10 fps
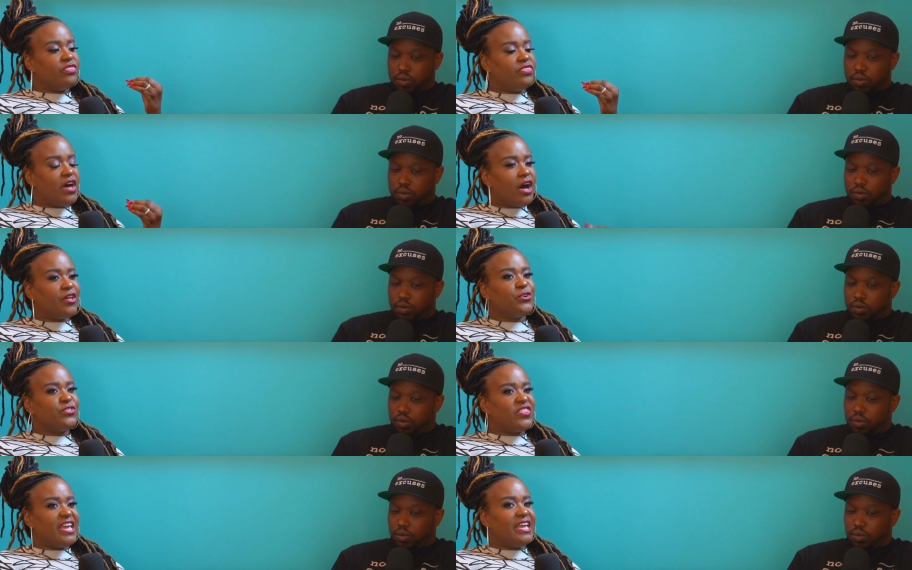Speaker 1: The other
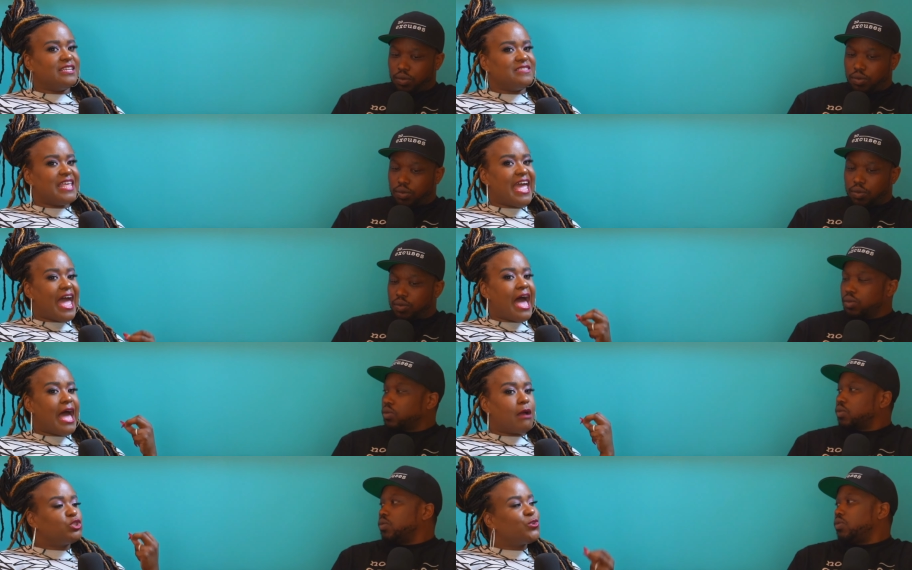thing is that I,
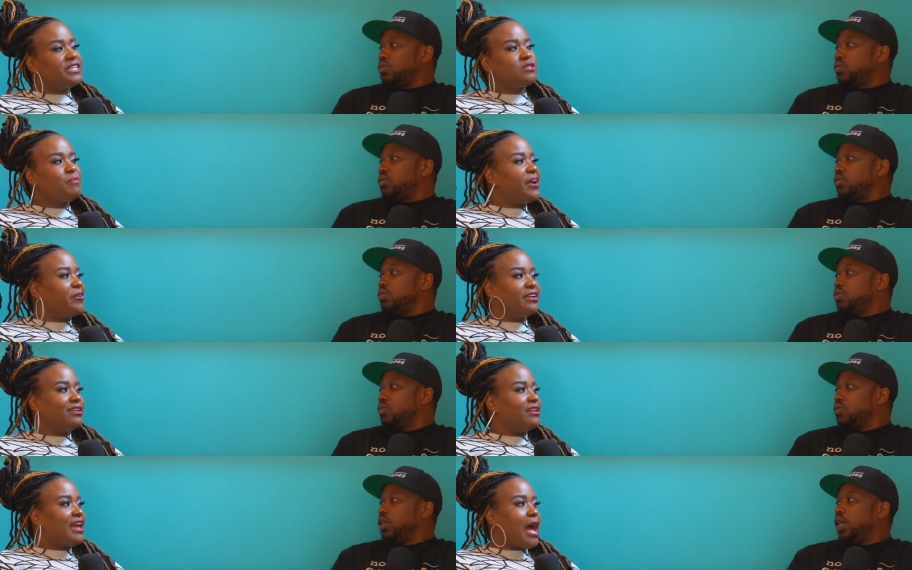am transparent.
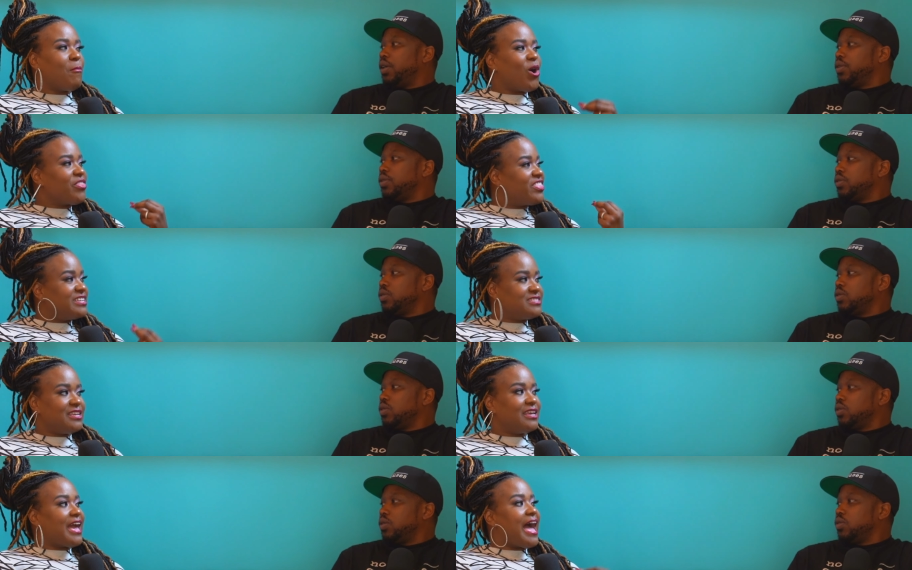Yeah. I'm
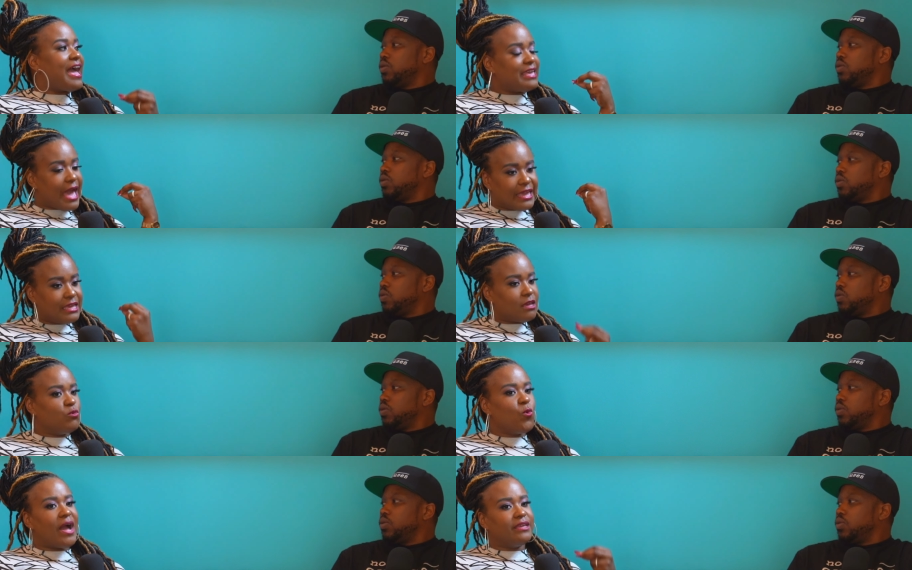authentic. I, I am
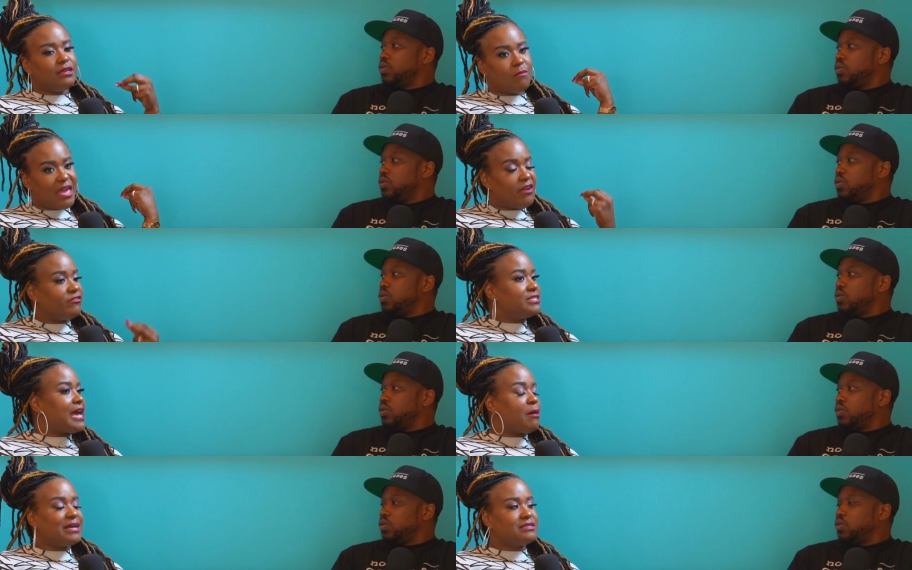who I am every
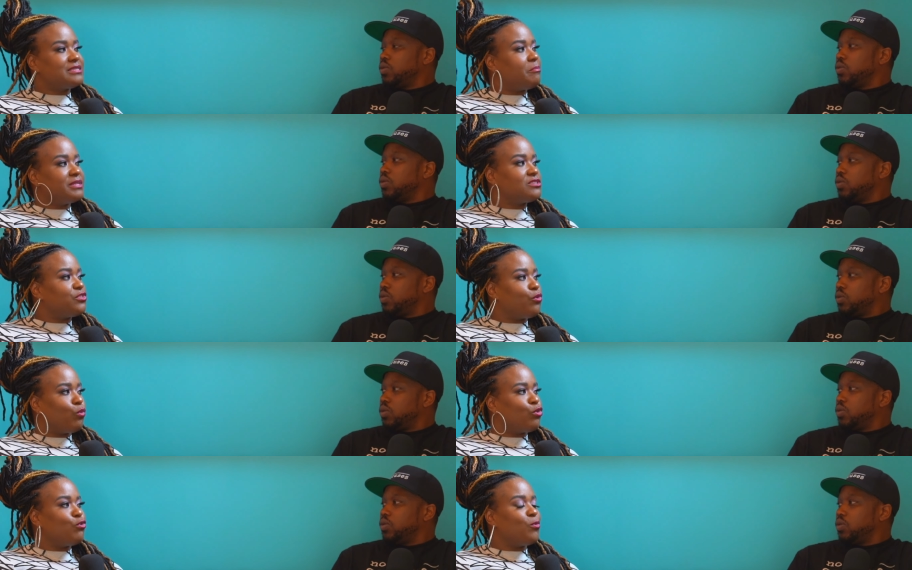time I step into the
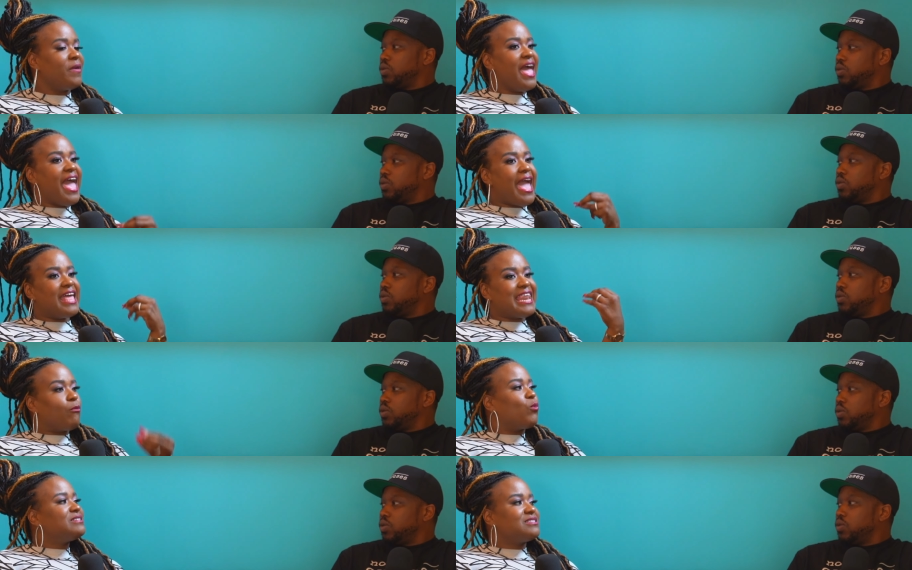room, and that
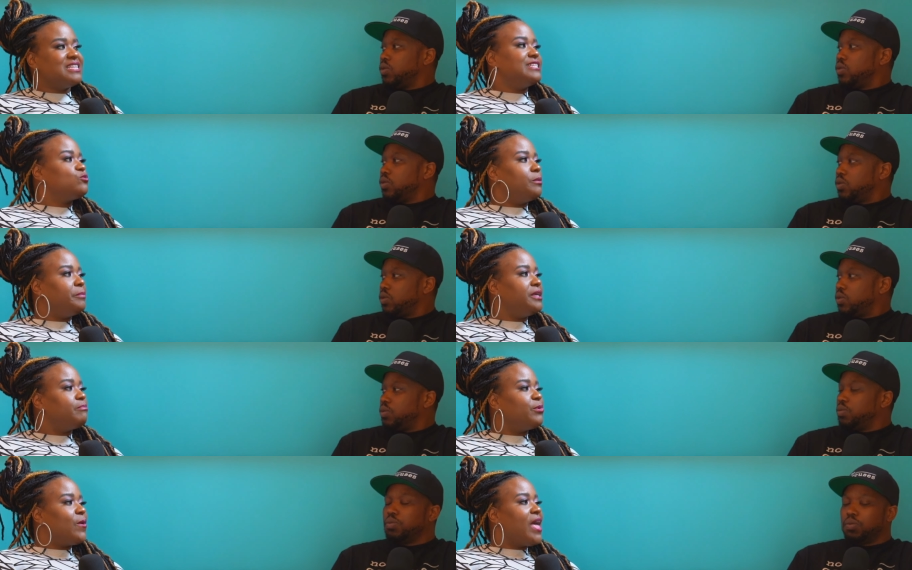resonates with
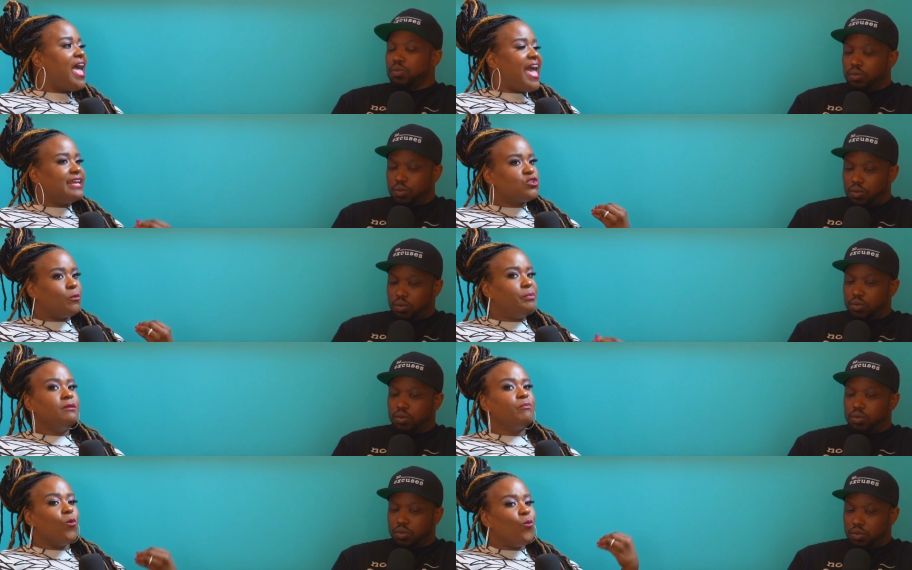people. Mm-hmm. And so
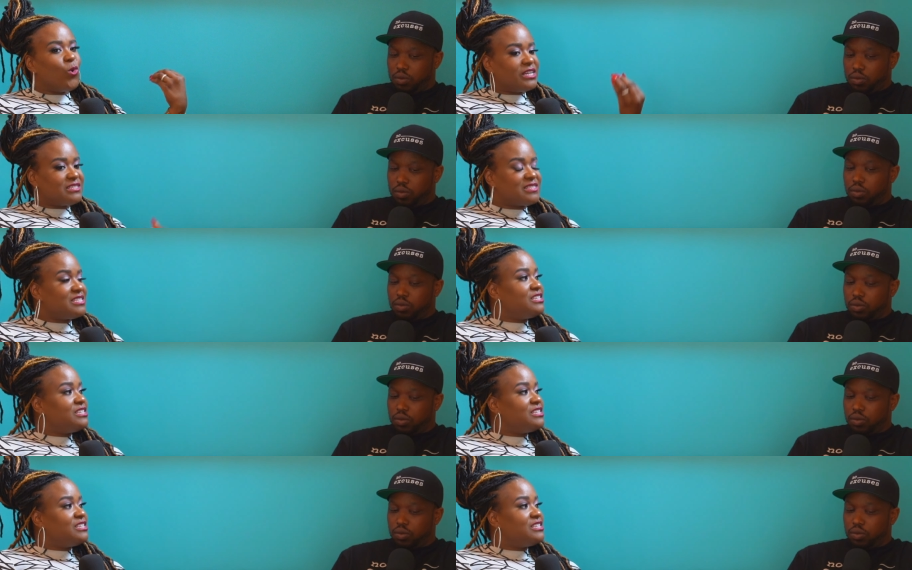people want to see